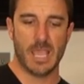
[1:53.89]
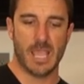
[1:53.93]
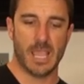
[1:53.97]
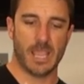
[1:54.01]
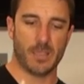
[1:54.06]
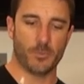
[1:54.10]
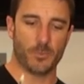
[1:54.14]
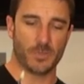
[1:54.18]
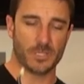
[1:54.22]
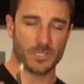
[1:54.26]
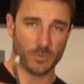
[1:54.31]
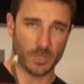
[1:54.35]

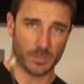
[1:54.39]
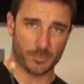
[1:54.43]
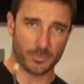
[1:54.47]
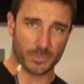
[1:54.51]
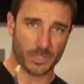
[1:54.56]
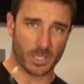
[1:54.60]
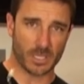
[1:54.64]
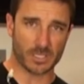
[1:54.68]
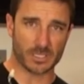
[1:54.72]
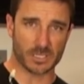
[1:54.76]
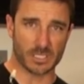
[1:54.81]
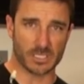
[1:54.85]
And when you
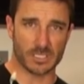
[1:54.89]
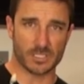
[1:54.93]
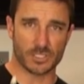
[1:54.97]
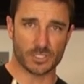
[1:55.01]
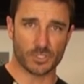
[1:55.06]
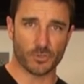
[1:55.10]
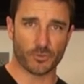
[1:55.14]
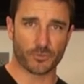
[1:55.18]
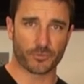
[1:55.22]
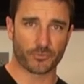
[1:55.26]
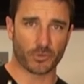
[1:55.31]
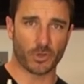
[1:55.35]
unplug these,
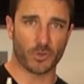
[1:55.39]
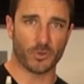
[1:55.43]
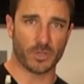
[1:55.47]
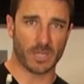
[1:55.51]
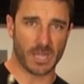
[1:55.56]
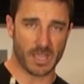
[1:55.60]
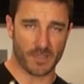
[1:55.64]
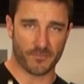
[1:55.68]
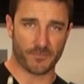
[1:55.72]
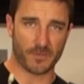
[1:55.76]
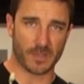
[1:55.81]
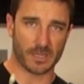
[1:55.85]
you'll throw
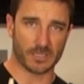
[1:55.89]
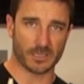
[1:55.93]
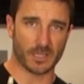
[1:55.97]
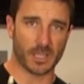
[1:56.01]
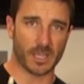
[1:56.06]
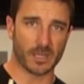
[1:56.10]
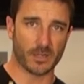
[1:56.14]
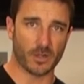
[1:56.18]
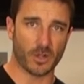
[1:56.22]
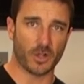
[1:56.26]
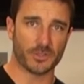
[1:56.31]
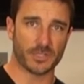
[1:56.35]
an FI
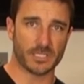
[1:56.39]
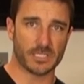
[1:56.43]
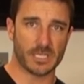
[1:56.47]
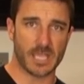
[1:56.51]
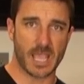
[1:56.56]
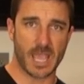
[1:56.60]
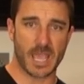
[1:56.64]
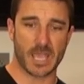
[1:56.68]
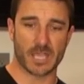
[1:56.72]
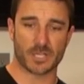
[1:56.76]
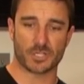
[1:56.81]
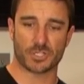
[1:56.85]
light on the
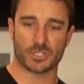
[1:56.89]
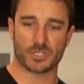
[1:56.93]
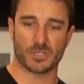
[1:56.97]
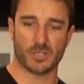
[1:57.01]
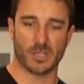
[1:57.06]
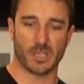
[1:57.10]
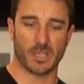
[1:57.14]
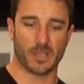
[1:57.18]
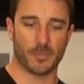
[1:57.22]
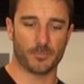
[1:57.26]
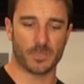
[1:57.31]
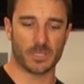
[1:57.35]
dash
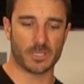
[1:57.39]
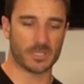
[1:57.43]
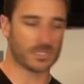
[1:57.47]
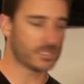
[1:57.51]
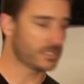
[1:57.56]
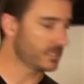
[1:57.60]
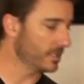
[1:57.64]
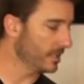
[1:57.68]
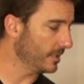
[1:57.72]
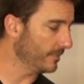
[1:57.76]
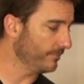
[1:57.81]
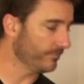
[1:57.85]
um,
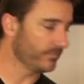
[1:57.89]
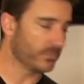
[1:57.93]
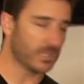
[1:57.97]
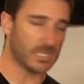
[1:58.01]
because the,